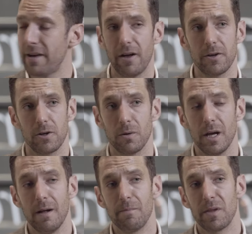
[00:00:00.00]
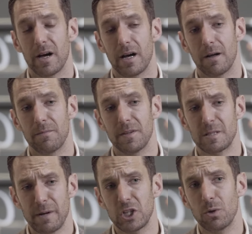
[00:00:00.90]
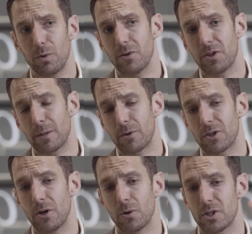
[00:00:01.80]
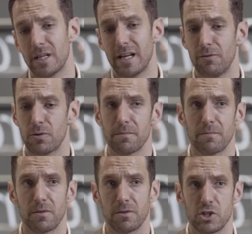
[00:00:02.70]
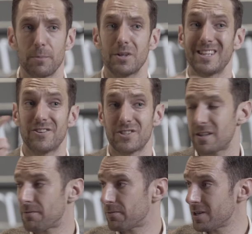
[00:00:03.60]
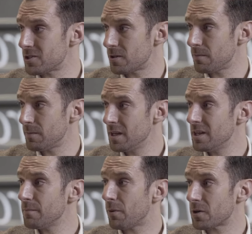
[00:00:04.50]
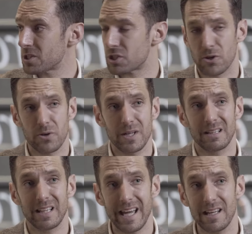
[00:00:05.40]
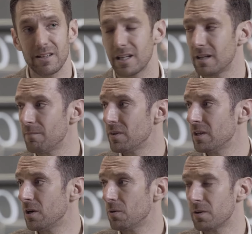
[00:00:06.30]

value. Especially when you think about the notion that if you were to jump onto the other side of the Fraser, parts of Surrey and Langley, you know,